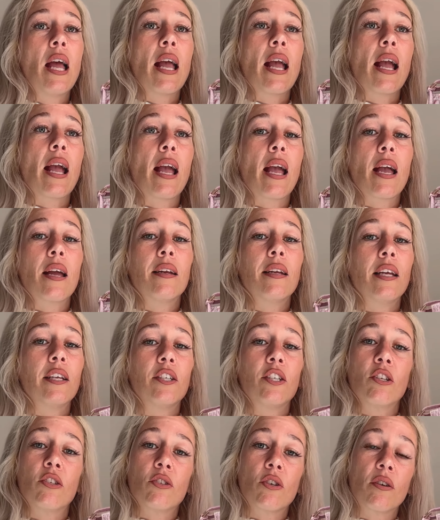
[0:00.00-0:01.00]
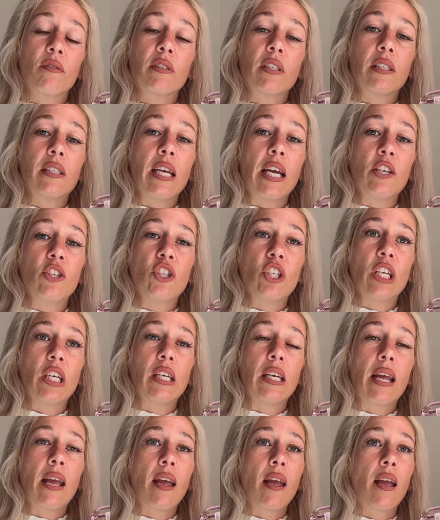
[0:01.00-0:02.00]
And it deserves attention.
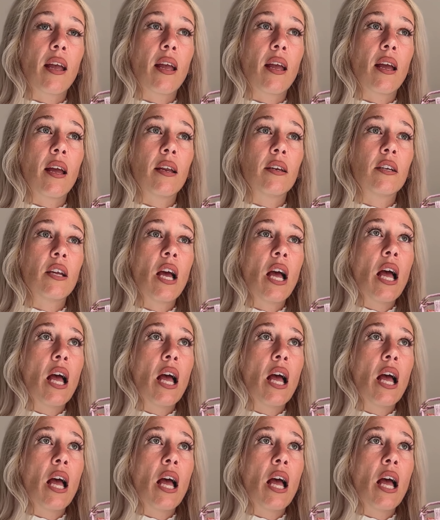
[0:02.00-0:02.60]
And